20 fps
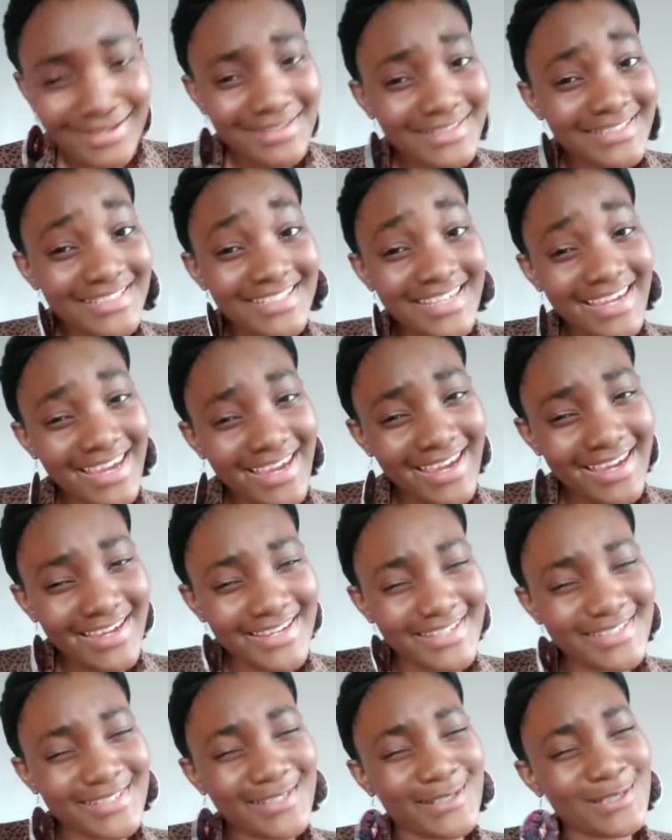The hair
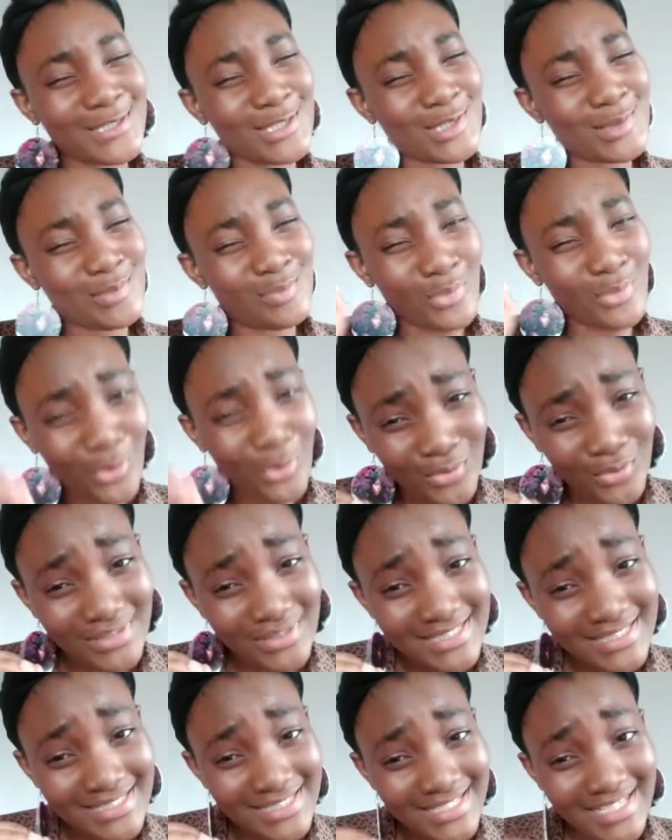is a sport
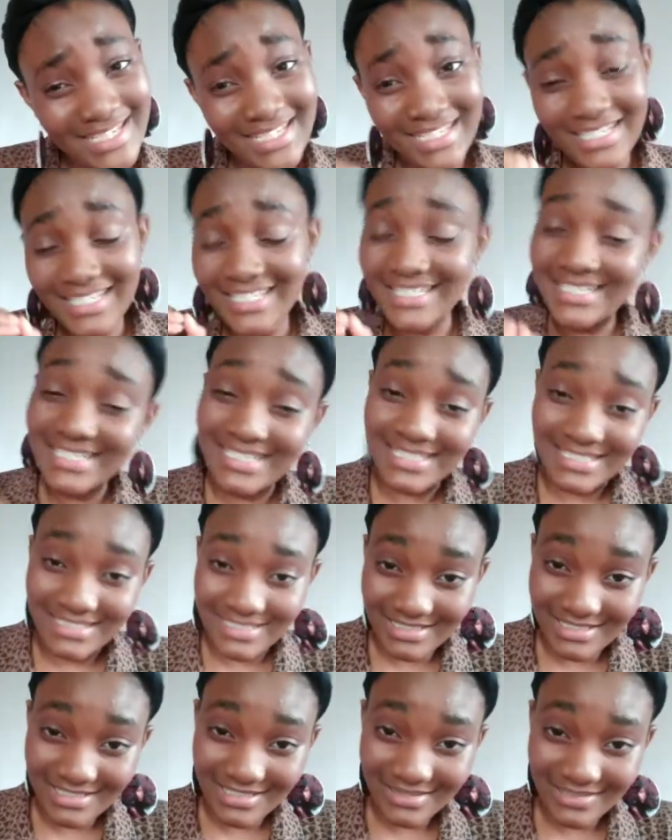kid.
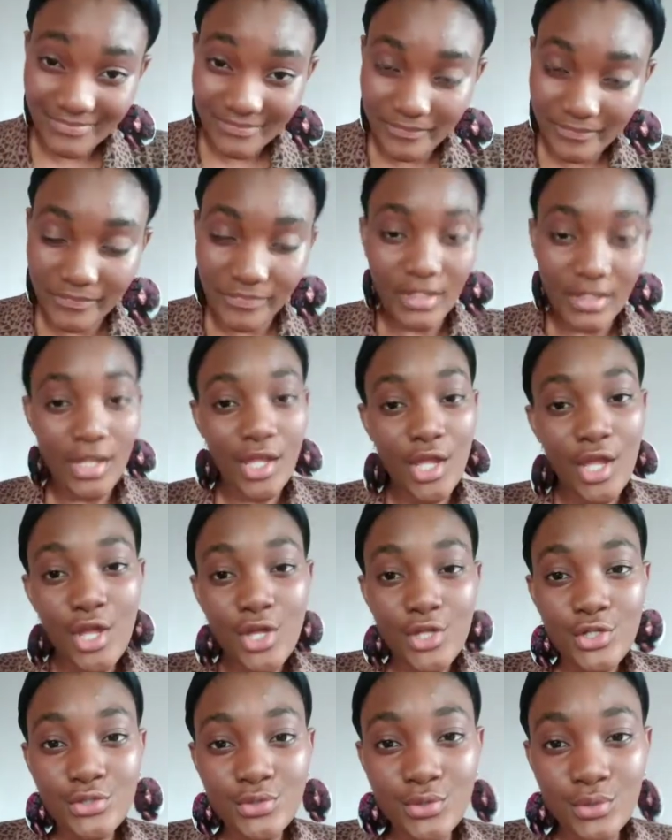
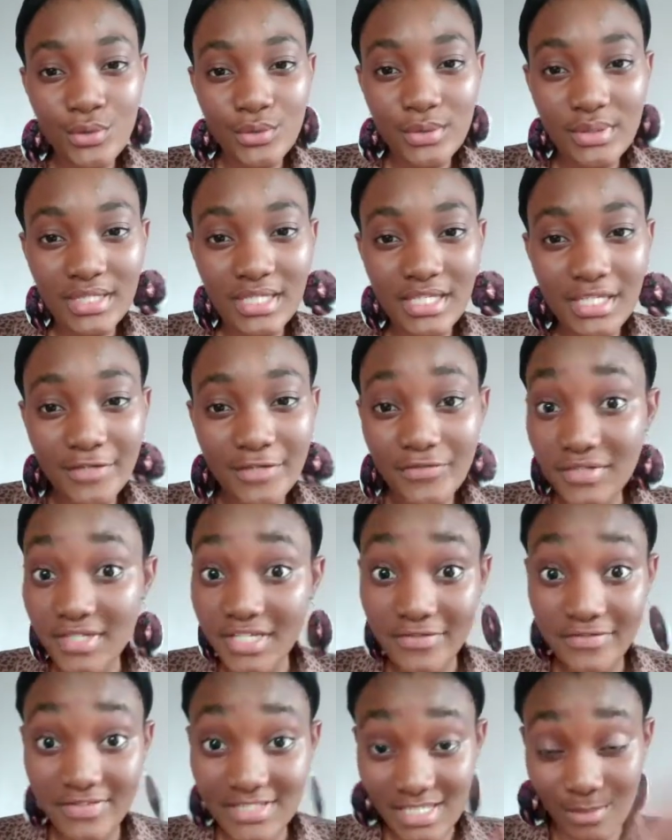So if you
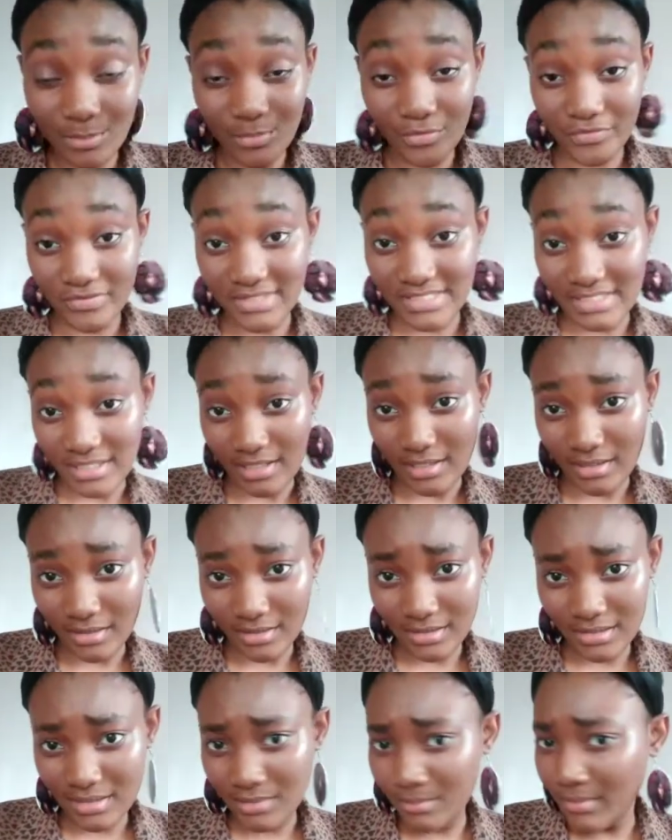give it semovita,
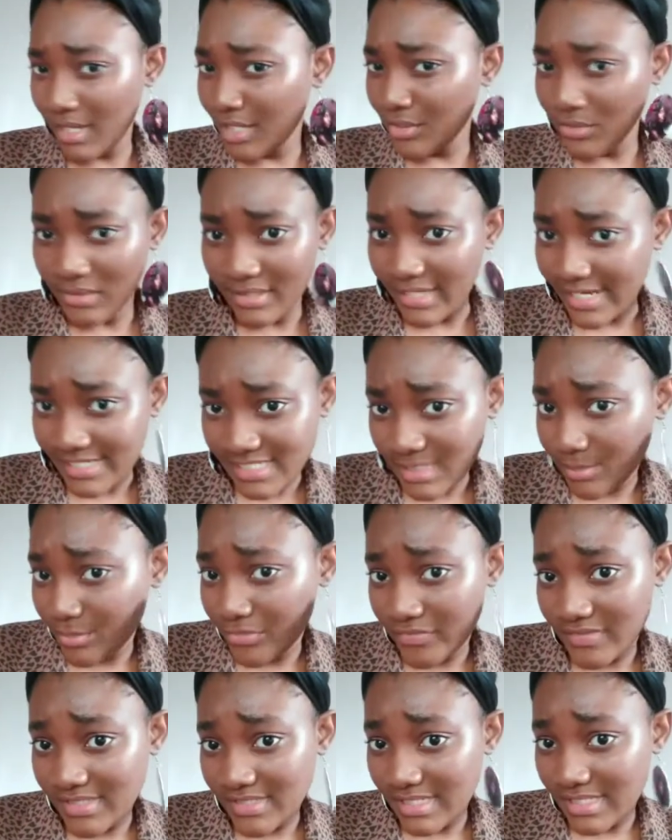it might not like
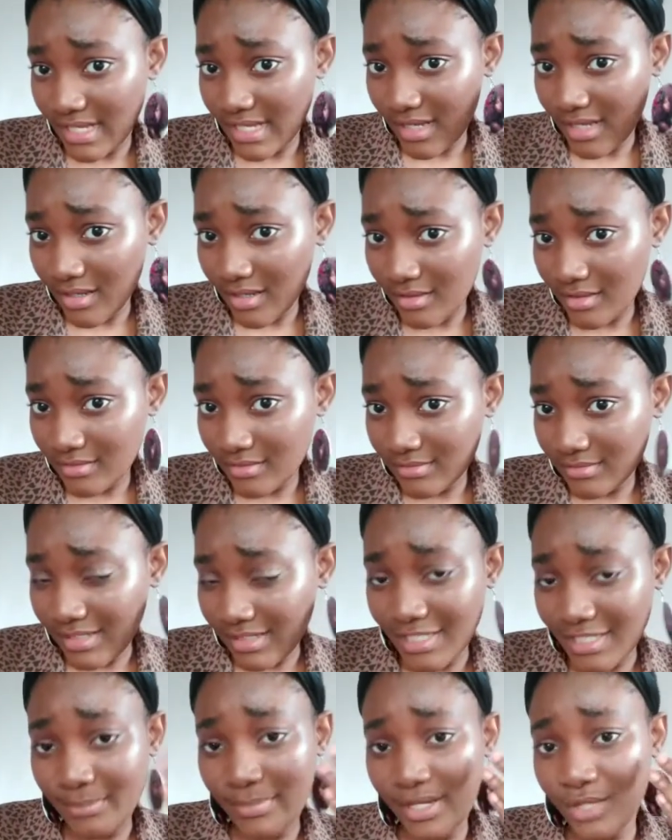semovita,
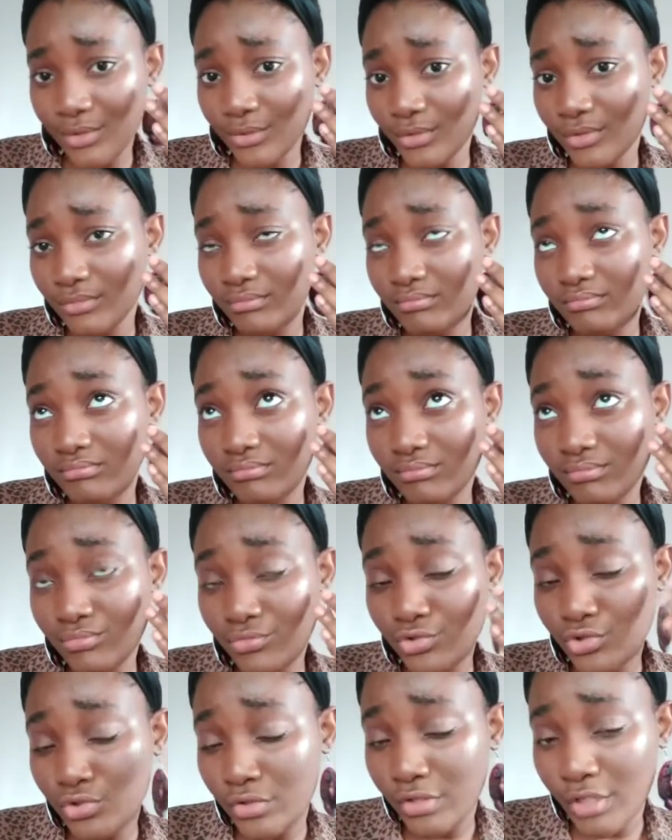and it might not
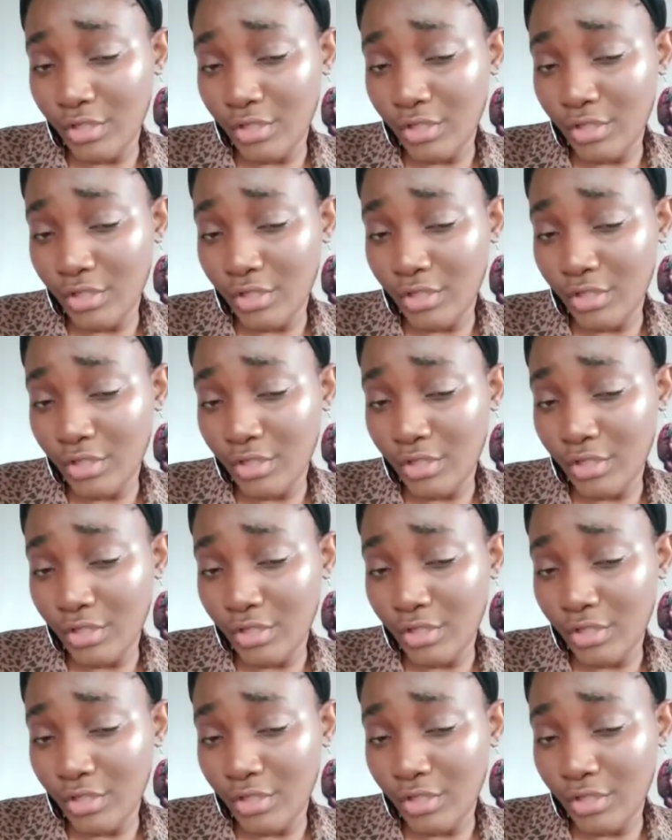turn